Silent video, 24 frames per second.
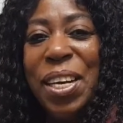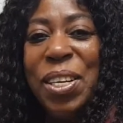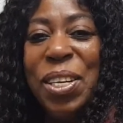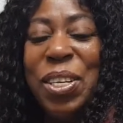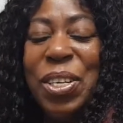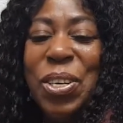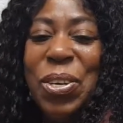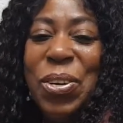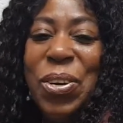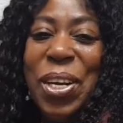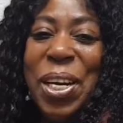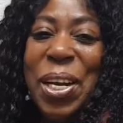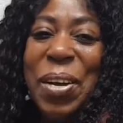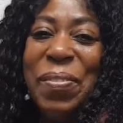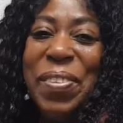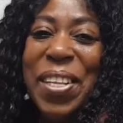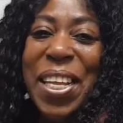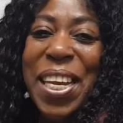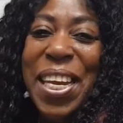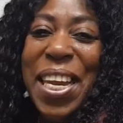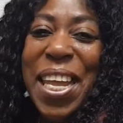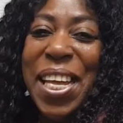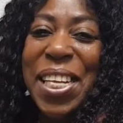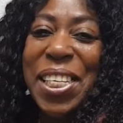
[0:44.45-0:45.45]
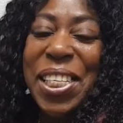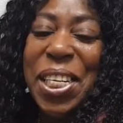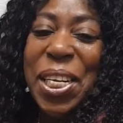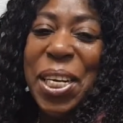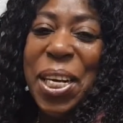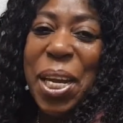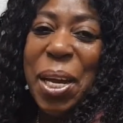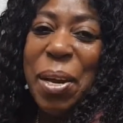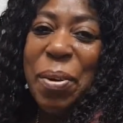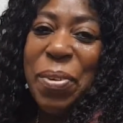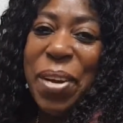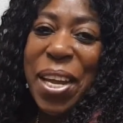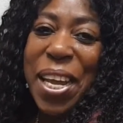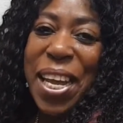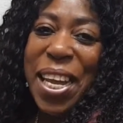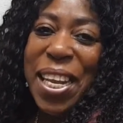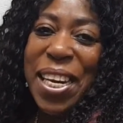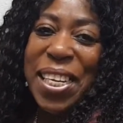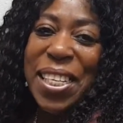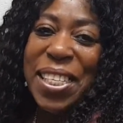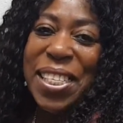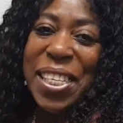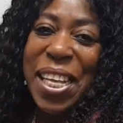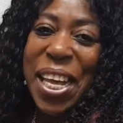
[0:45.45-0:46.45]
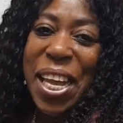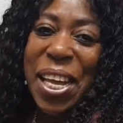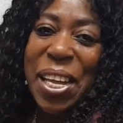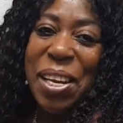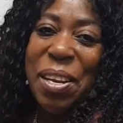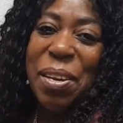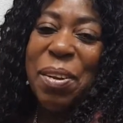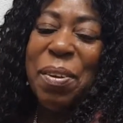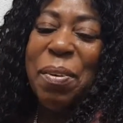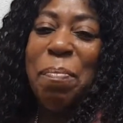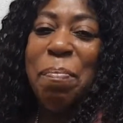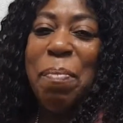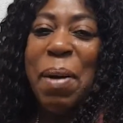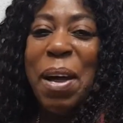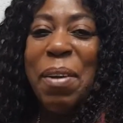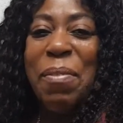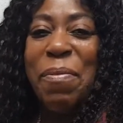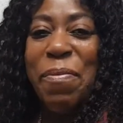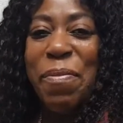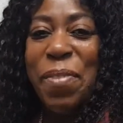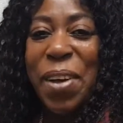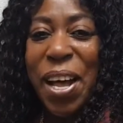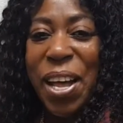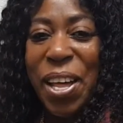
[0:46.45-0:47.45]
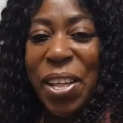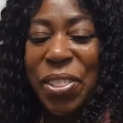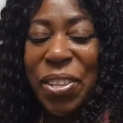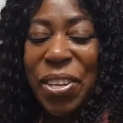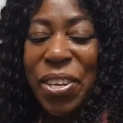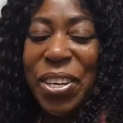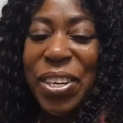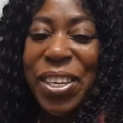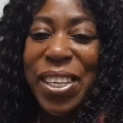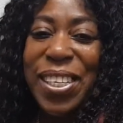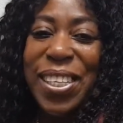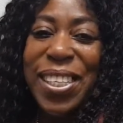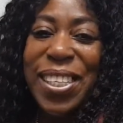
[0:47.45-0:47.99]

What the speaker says: the daughter of the legendary Eddie Taylor, my father.